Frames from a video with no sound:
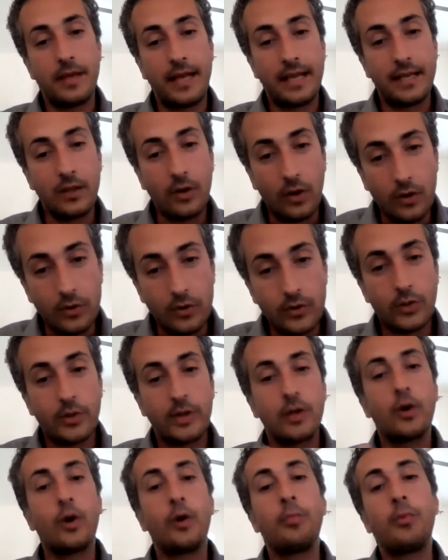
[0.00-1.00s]
and also
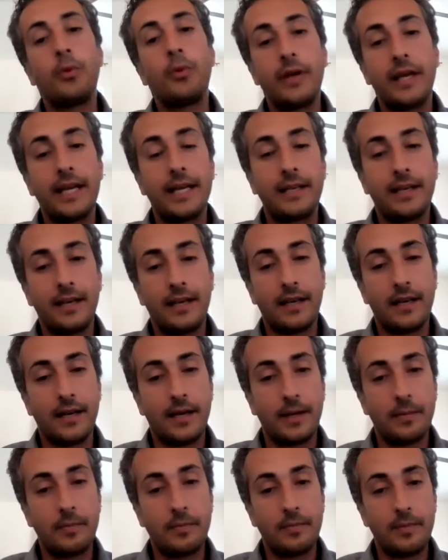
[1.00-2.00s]
incorporate
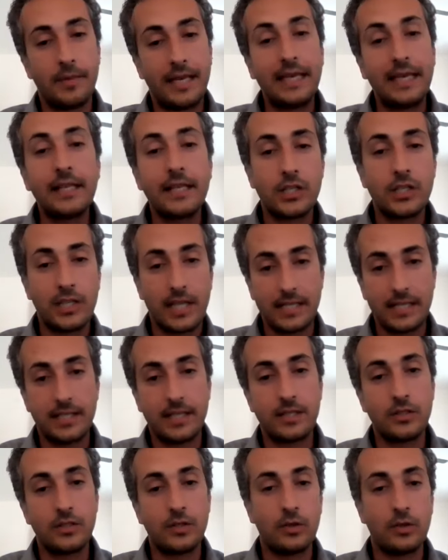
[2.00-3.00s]
um, English
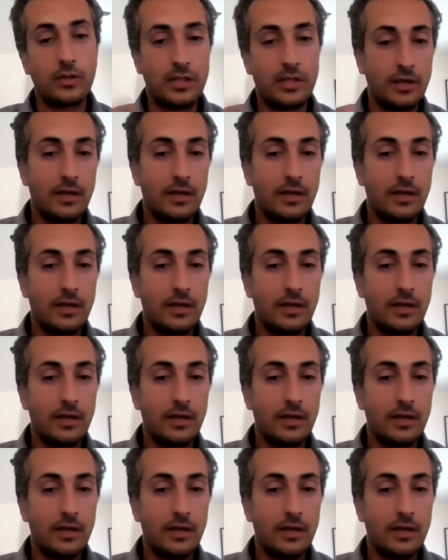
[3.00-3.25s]
lessons. So